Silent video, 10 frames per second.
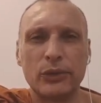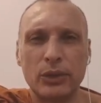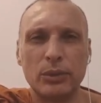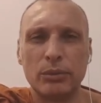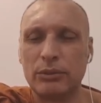
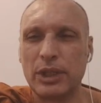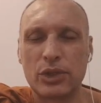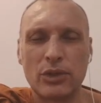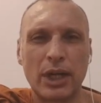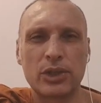do
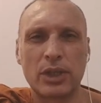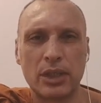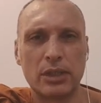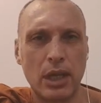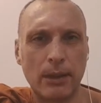destruction
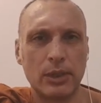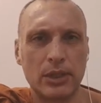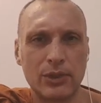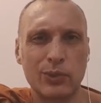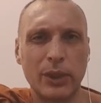and
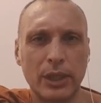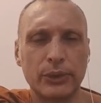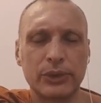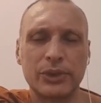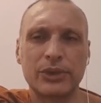damage as well.
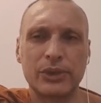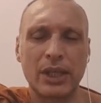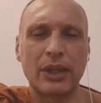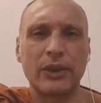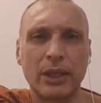So this is
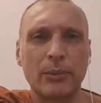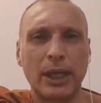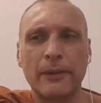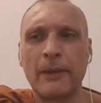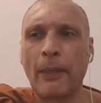another thing
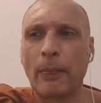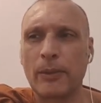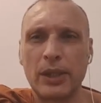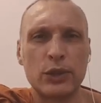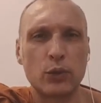about
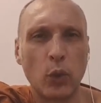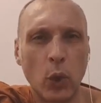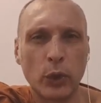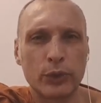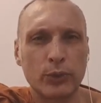these
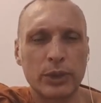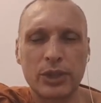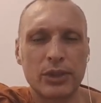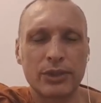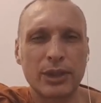wars, which are
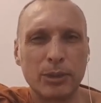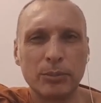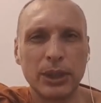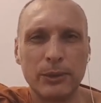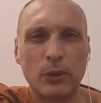just
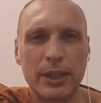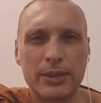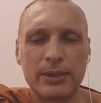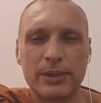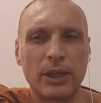complete
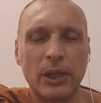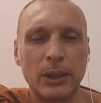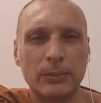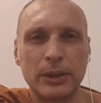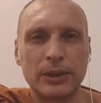waste of
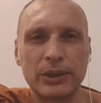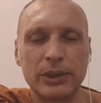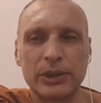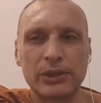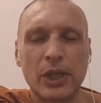time.
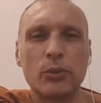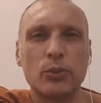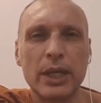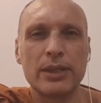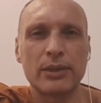There's no
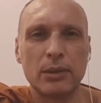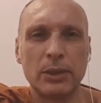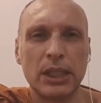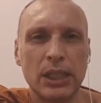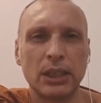reason to be
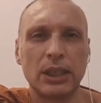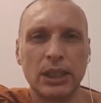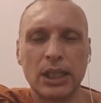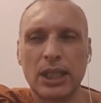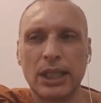killing
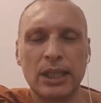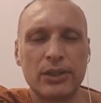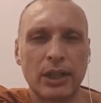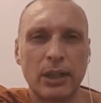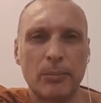
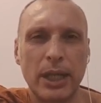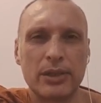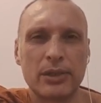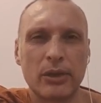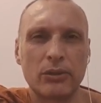each other
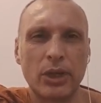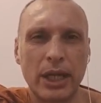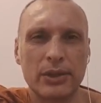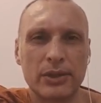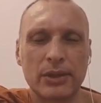based on
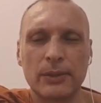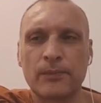race